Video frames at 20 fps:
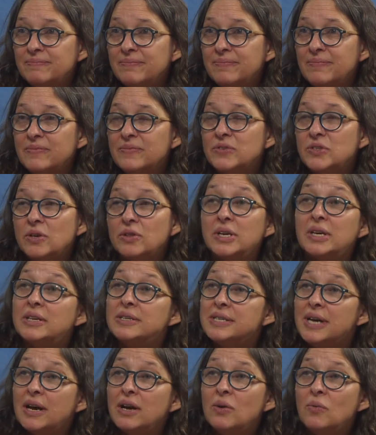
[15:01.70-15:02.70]
Uh -huh. So the
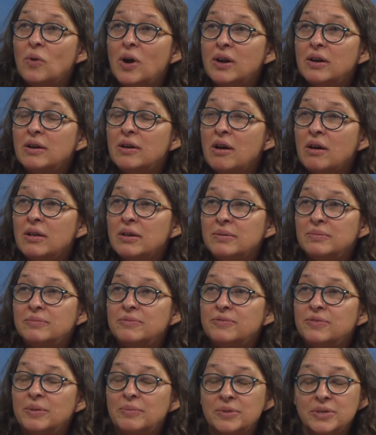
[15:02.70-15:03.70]
entire water column
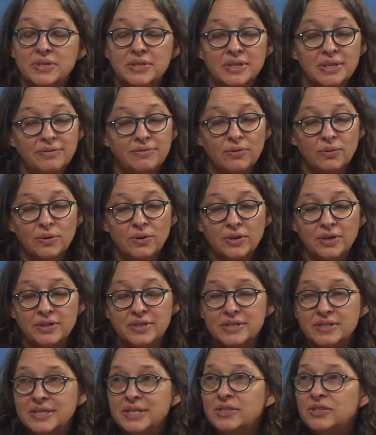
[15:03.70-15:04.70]
from the seafloor to
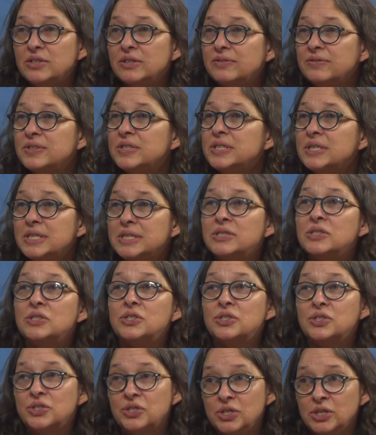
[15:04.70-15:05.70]
the sea surface is
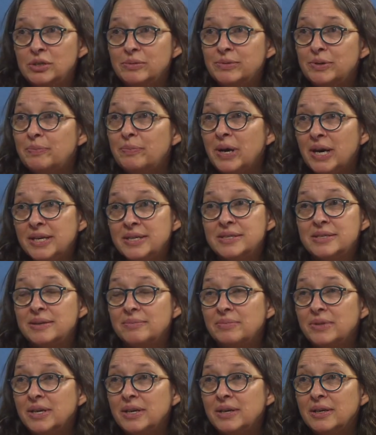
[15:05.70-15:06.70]
disturbed by
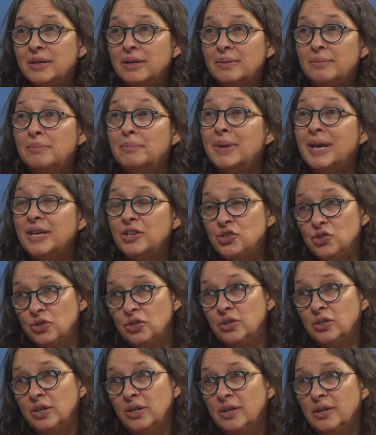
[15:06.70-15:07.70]
something
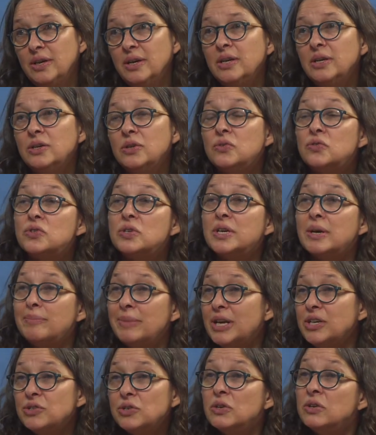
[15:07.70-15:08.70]
major okay. usually a
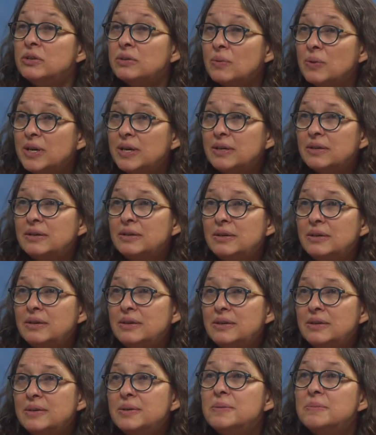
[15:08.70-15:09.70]
major earthquake.
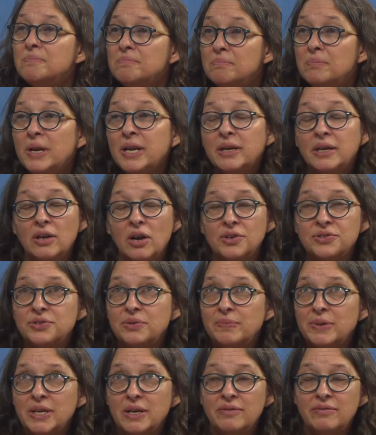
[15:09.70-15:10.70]
But it can
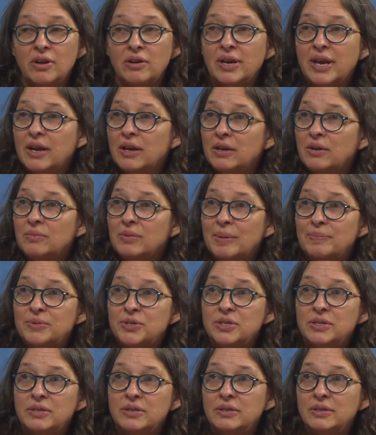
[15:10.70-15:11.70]
also be a volcanic
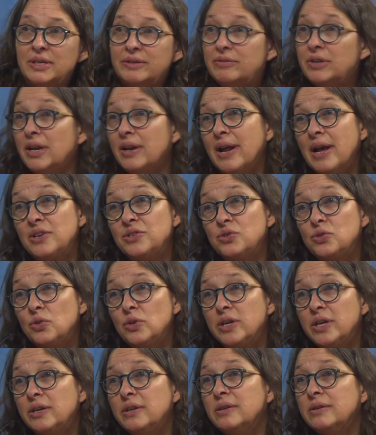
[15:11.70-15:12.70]
eruption, even an
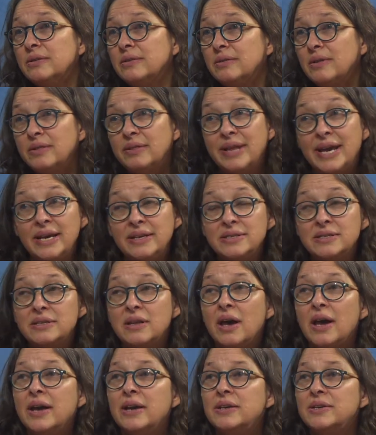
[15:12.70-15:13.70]
asteroid.
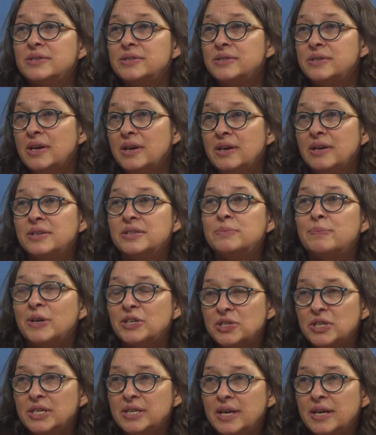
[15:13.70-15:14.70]
Landslide is uh,
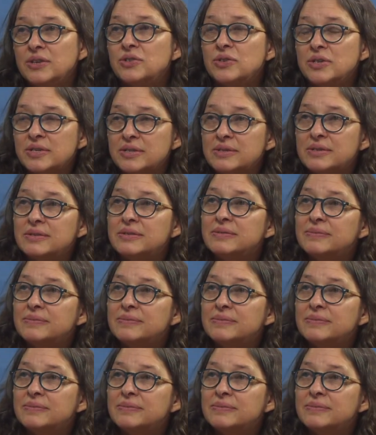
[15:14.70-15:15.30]
especially dangerous.